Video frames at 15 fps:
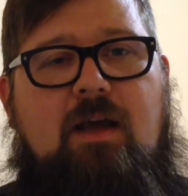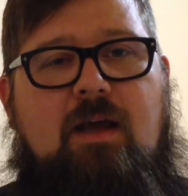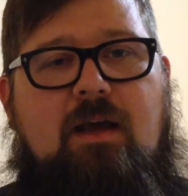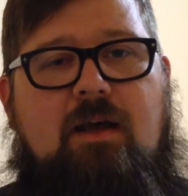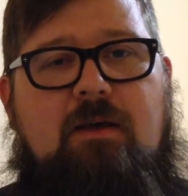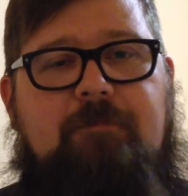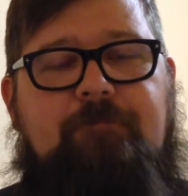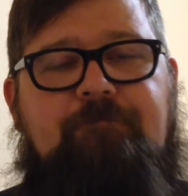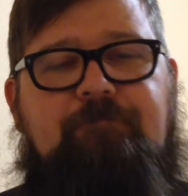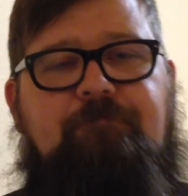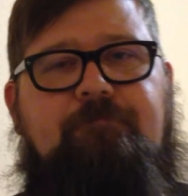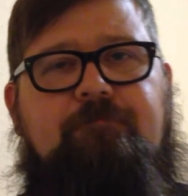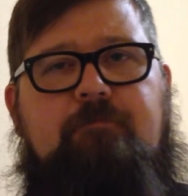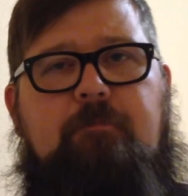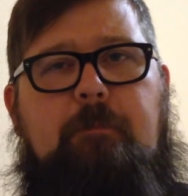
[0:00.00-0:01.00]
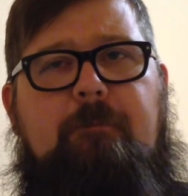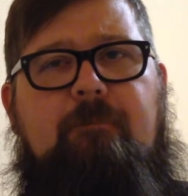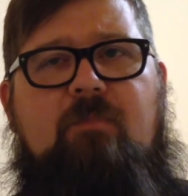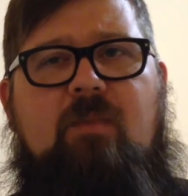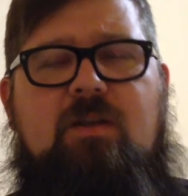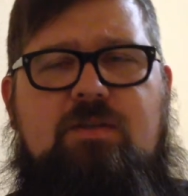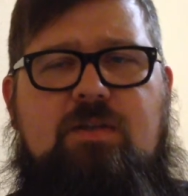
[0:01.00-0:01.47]
So
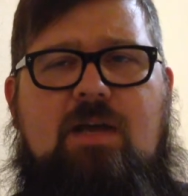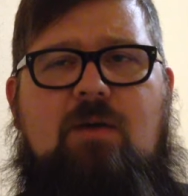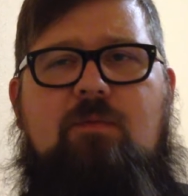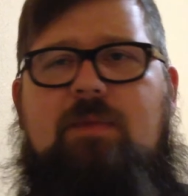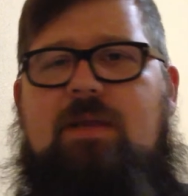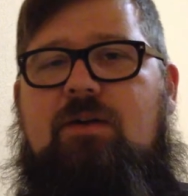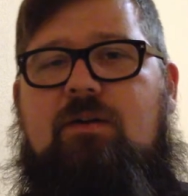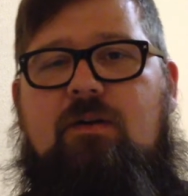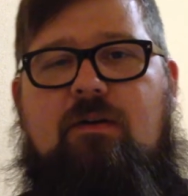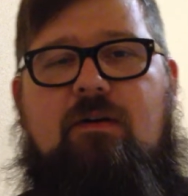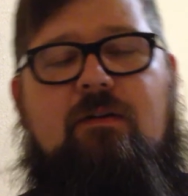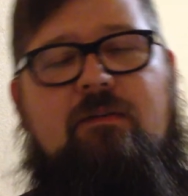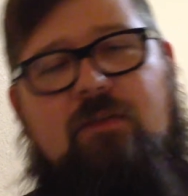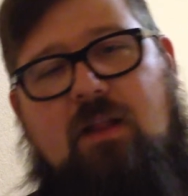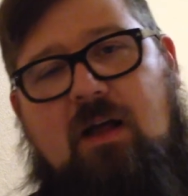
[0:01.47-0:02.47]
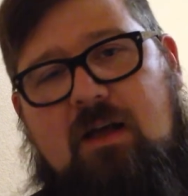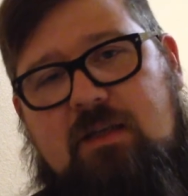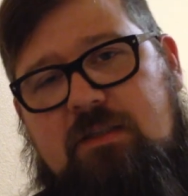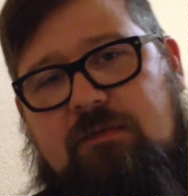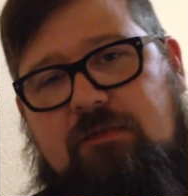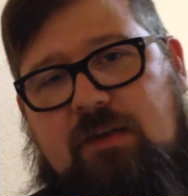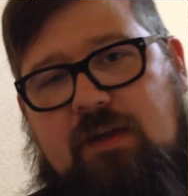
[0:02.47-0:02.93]
that would be your
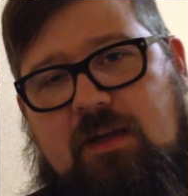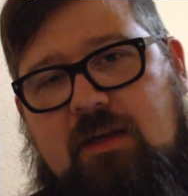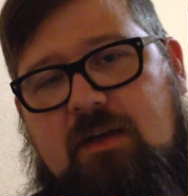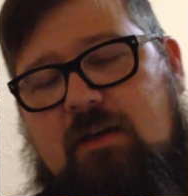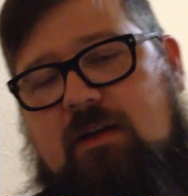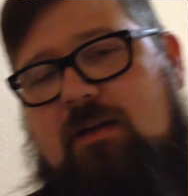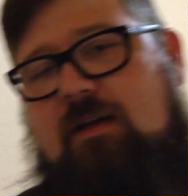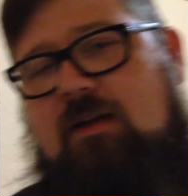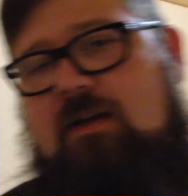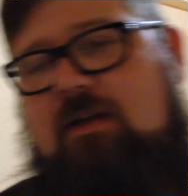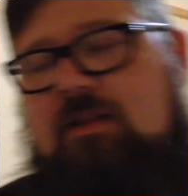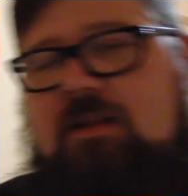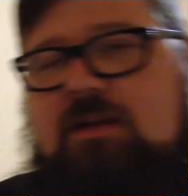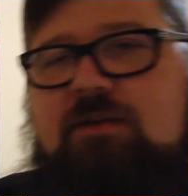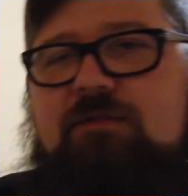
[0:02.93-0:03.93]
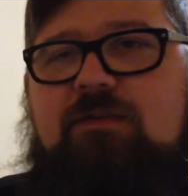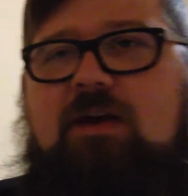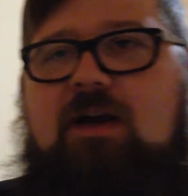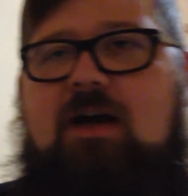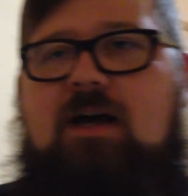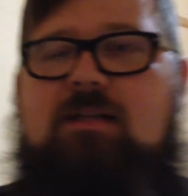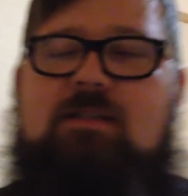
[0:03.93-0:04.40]
philosophy. Then you've
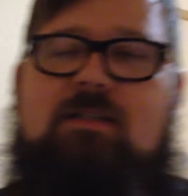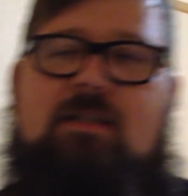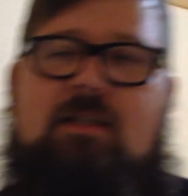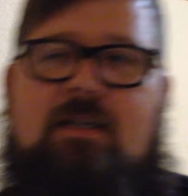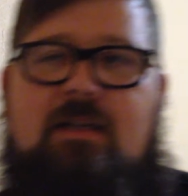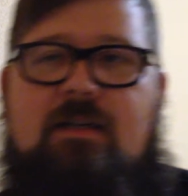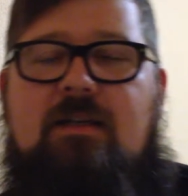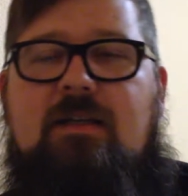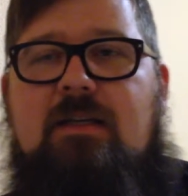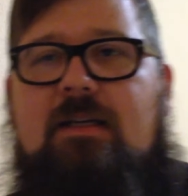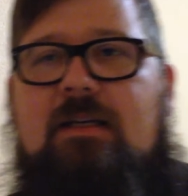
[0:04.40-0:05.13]
got, even